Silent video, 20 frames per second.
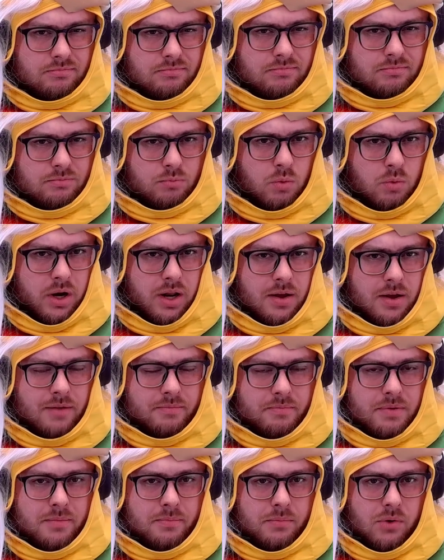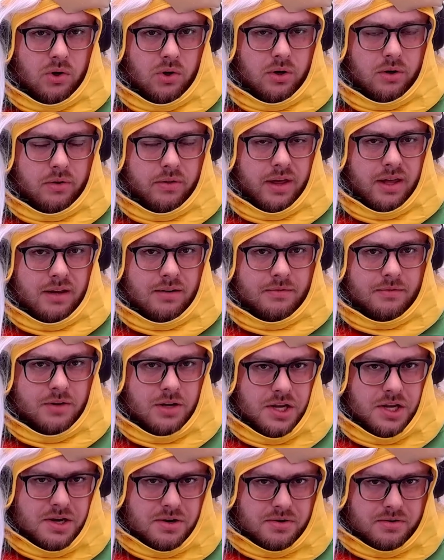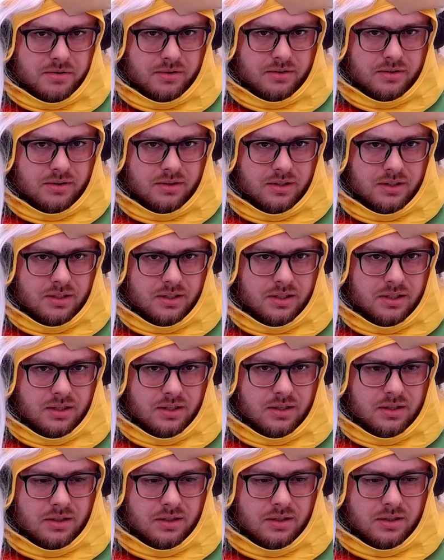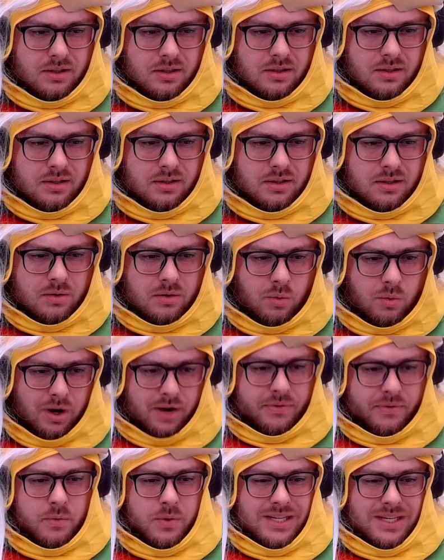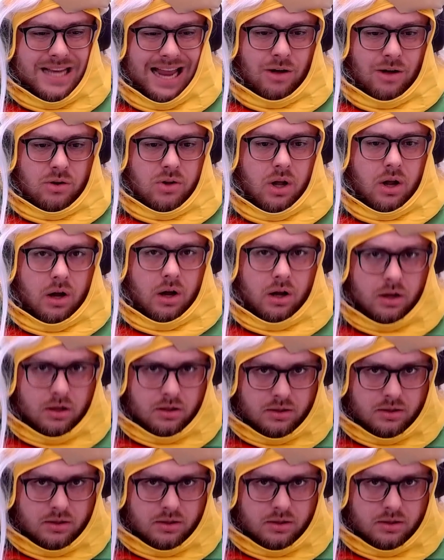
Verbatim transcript: Would it have been murder then to you? Good call, baby. What if it was alcohol